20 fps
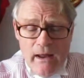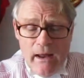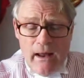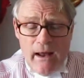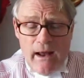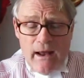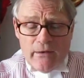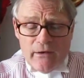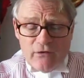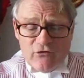
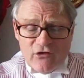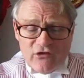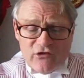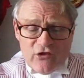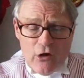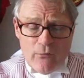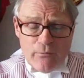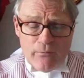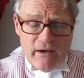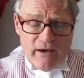And then just
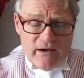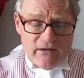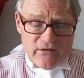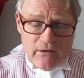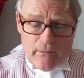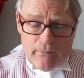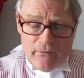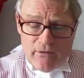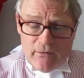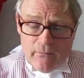opening it
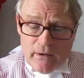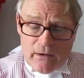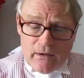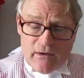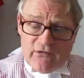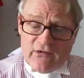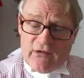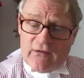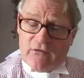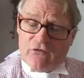up in the middle, I
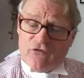said the